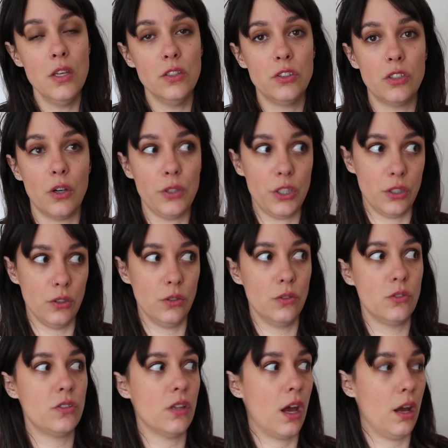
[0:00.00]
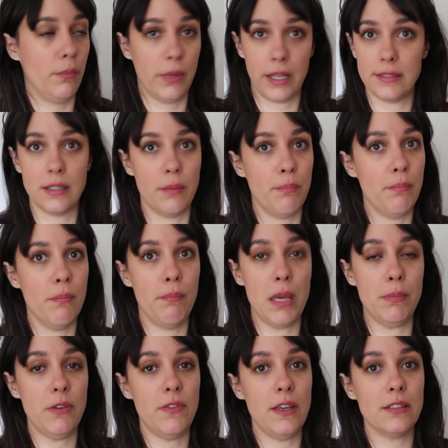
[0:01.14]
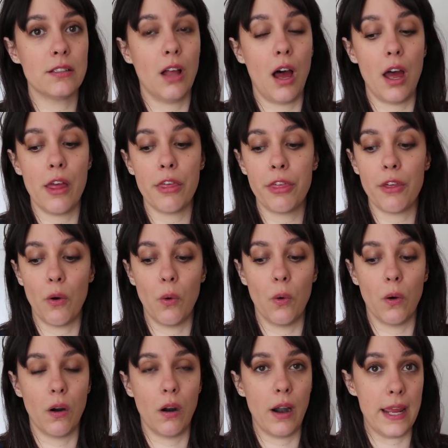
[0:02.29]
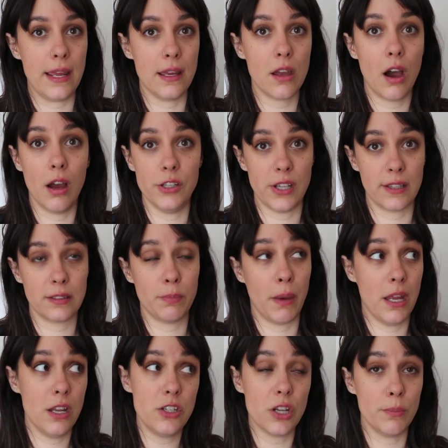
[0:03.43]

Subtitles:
So use, like I said, baby face cloth or a konjac sponge.